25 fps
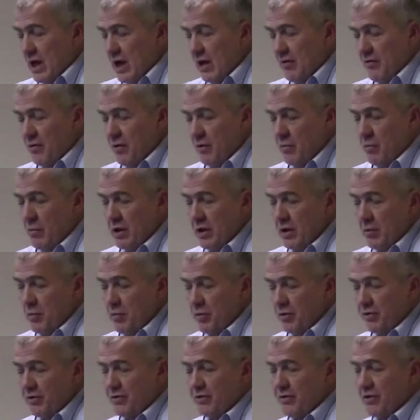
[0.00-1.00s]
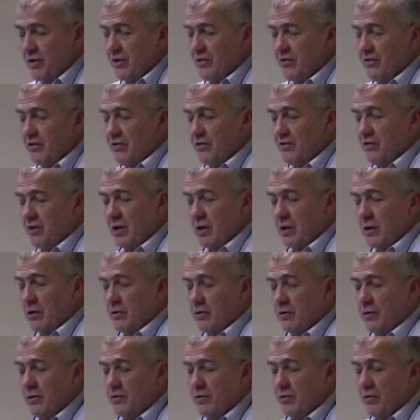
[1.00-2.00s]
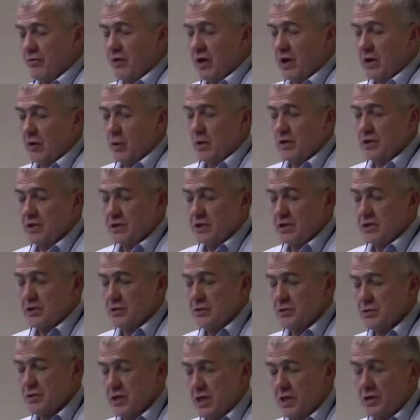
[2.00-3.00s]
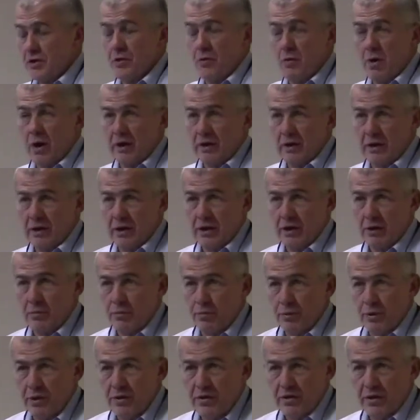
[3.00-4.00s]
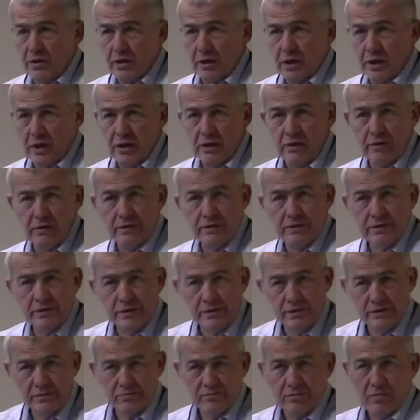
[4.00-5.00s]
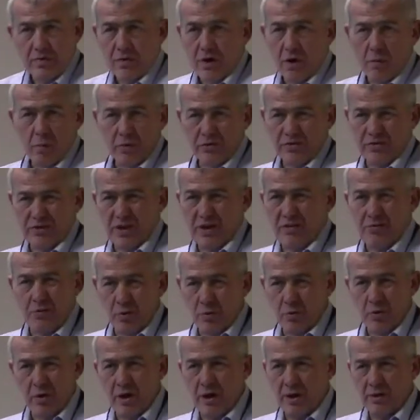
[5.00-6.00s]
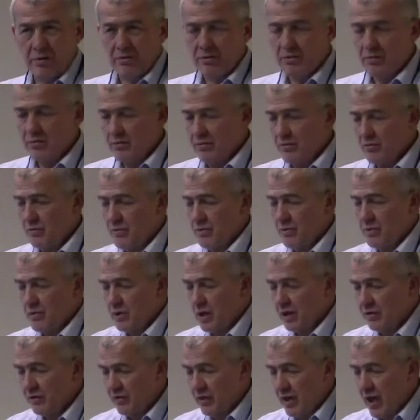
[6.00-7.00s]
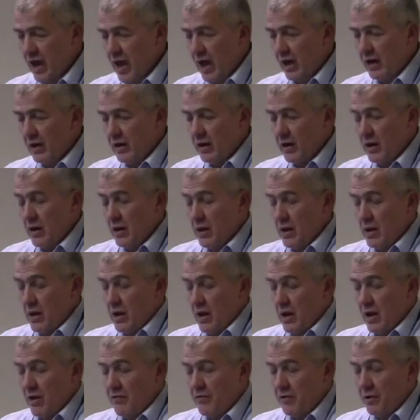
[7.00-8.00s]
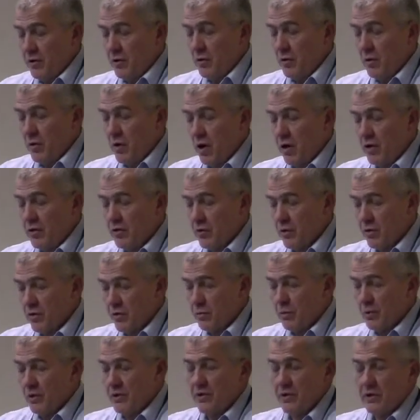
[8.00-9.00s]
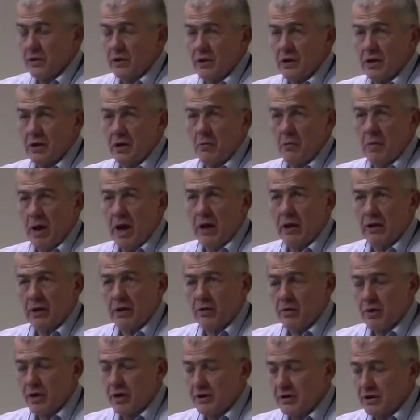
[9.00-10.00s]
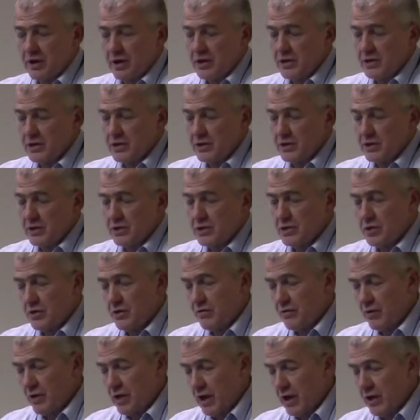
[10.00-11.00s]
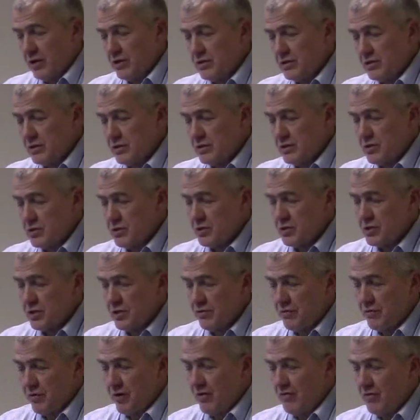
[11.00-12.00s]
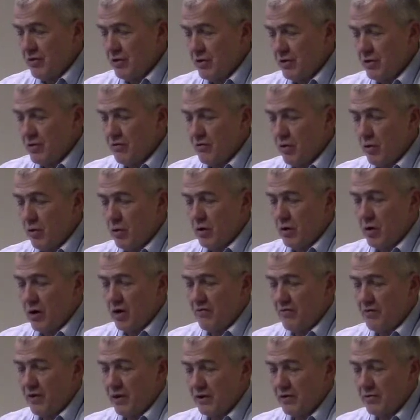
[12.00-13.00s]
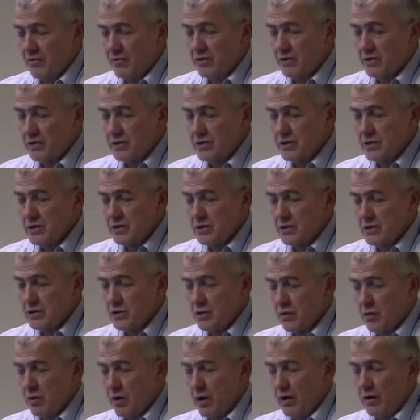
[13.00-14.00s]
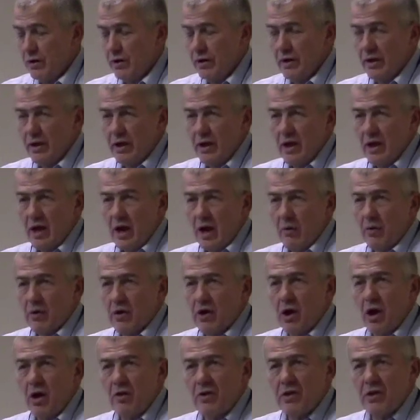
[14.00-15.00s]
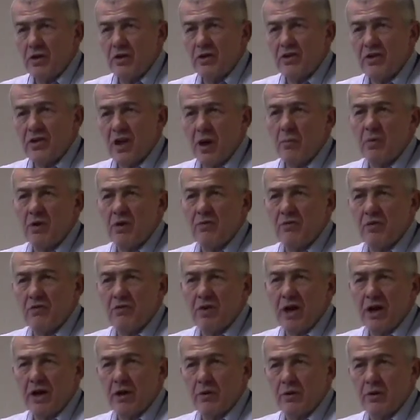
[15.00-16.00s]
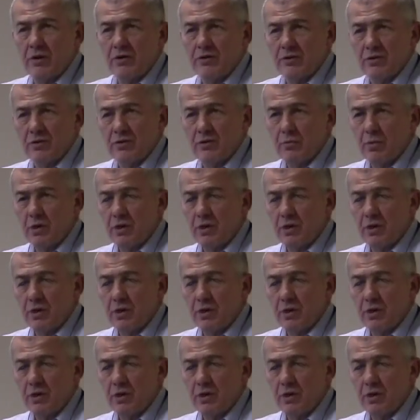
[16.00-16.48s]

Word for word: I've heard many presentations that alluded to evaluation issues indirectly and implicitly. Almost everyone does that. A few were also explicitly about accreditation, certification, searching for evidence of OER effectiveness, and so on. I would call these summative evaluations.